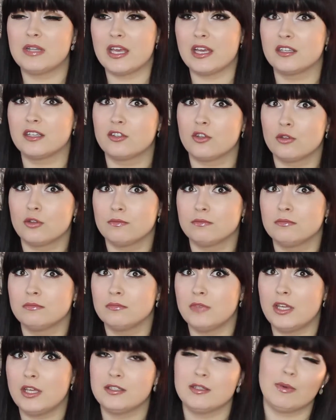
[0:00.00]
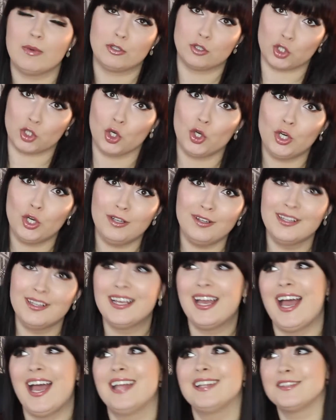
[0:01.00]
Like, it's about a girl
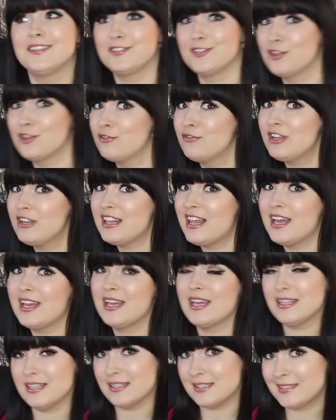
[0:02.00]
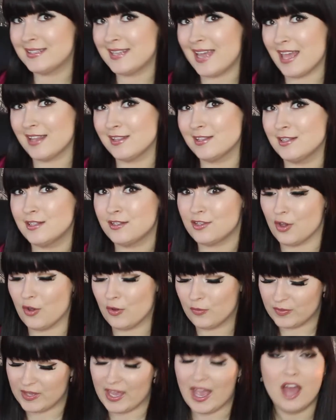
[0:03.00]
and it's a thriller and it's tense.
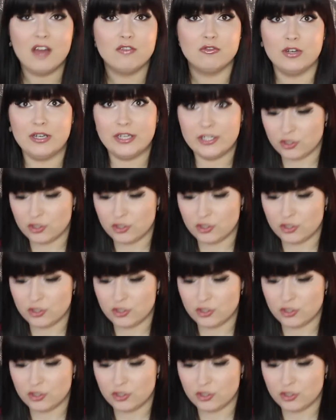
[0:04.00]
So yeah, I really